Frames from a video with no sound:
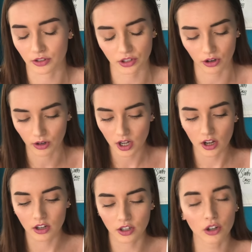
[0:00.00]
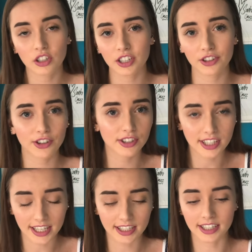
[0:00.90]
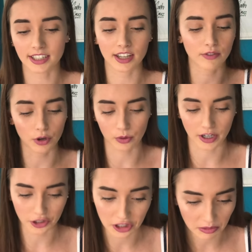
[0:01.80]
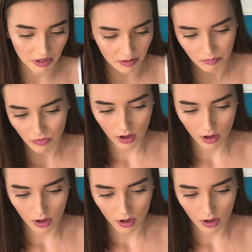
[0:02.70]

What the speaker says: So go look at their statistics if you're questioning me.